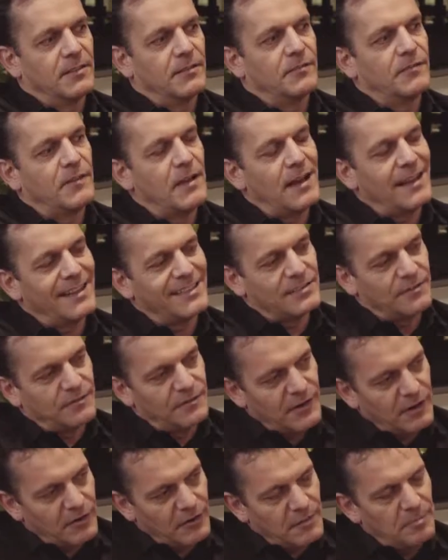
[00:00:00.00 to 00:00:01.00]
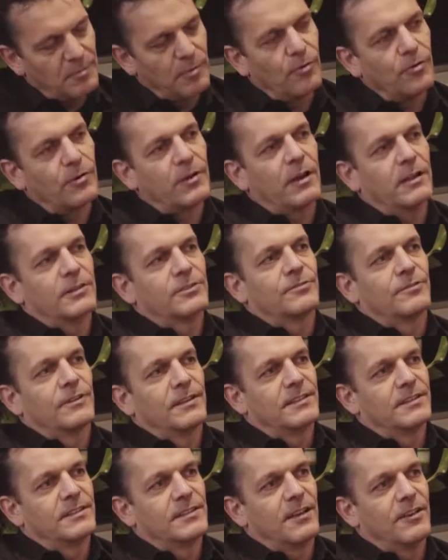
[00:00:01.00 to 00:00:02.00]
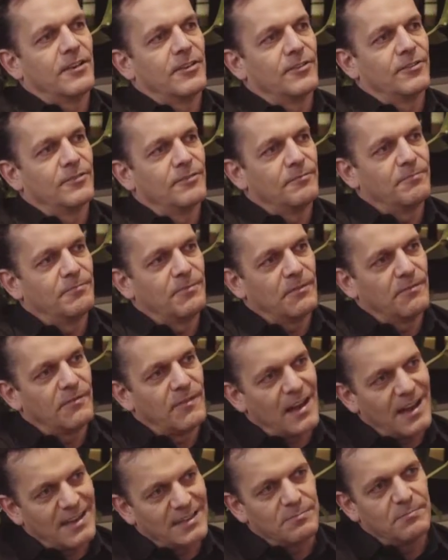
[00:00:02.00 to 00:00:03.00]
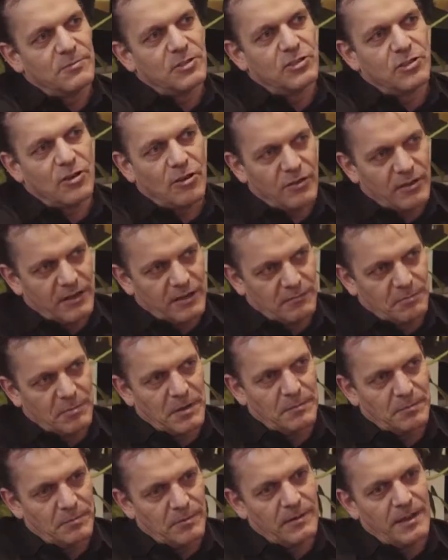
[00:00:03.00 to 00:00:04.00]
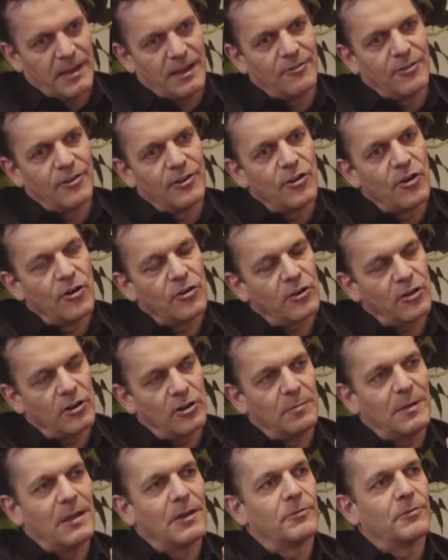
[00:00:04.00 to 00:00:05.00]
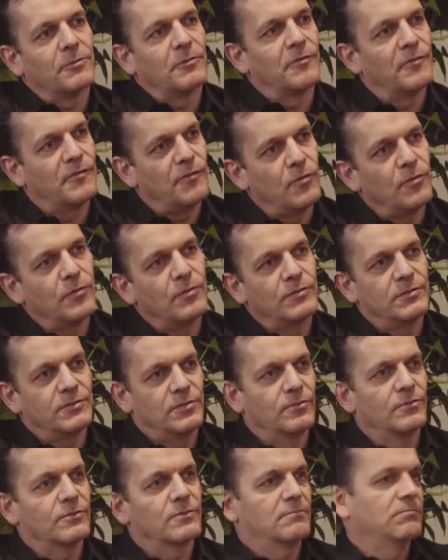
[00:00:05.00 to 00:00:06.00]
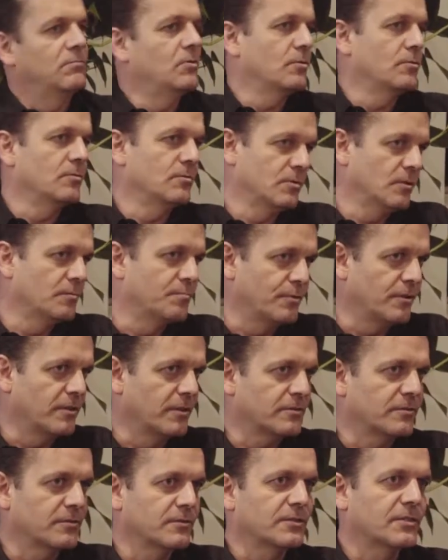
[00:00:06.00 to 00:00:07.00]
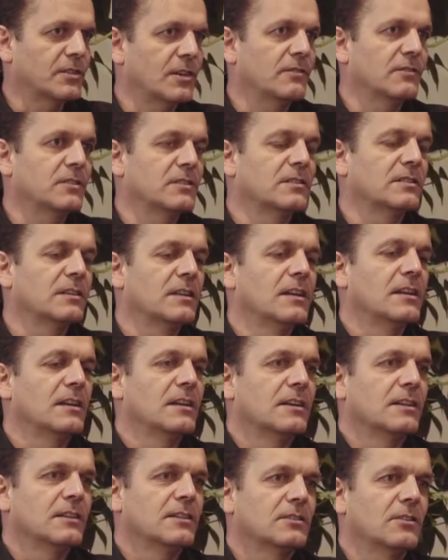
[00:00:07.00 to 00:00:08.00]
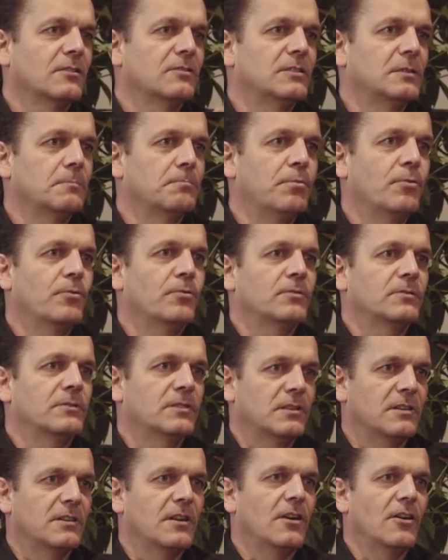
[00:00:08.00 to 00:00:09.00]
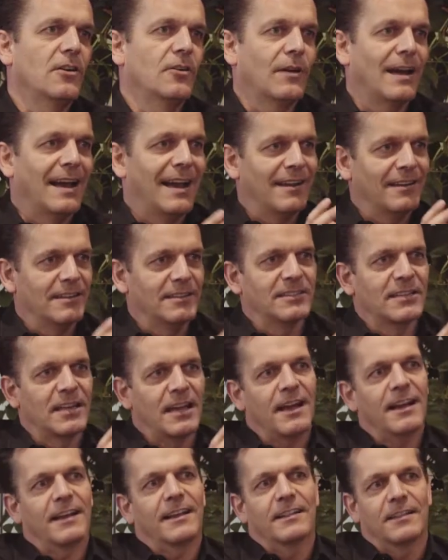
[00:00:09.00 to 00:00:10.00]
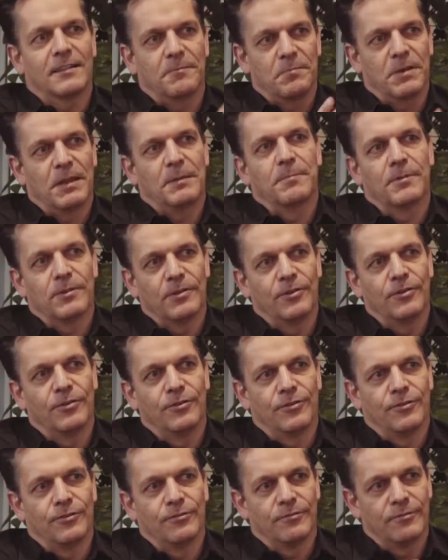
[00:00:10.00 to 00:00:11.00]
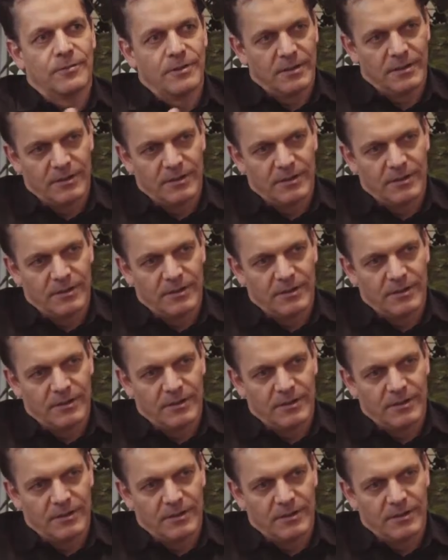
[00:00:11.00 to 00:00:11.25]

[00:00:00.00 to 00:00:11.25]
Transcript: The va- it's a very poor country, so the vast majority of people there are not going to be able to afford your, your, your product or service. So it's important to know how to target the people who